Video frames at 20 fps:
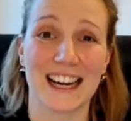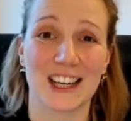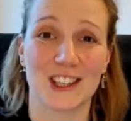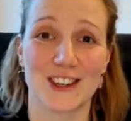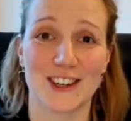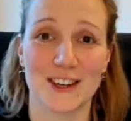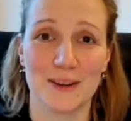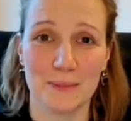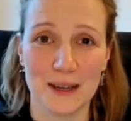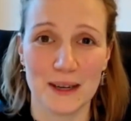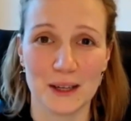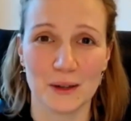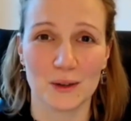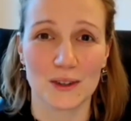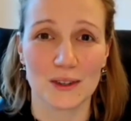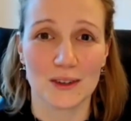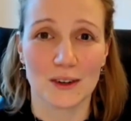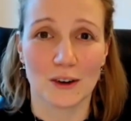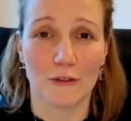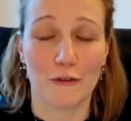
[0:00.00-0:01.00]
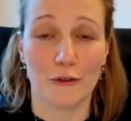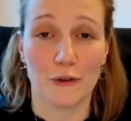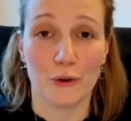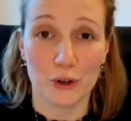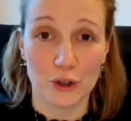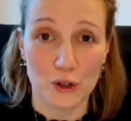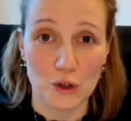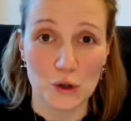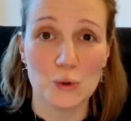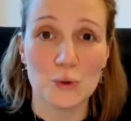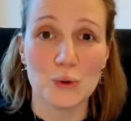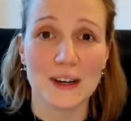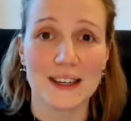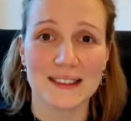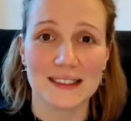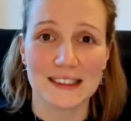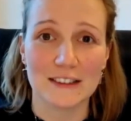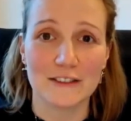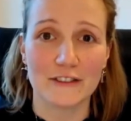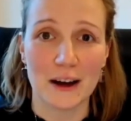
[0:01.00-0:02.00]
actually means for you
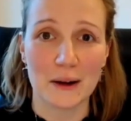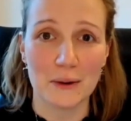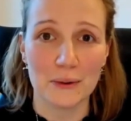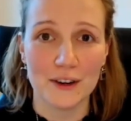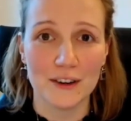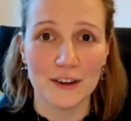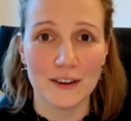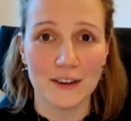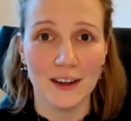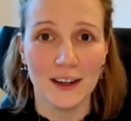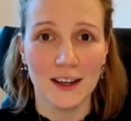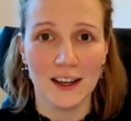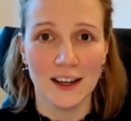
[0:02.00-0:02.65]
as a founder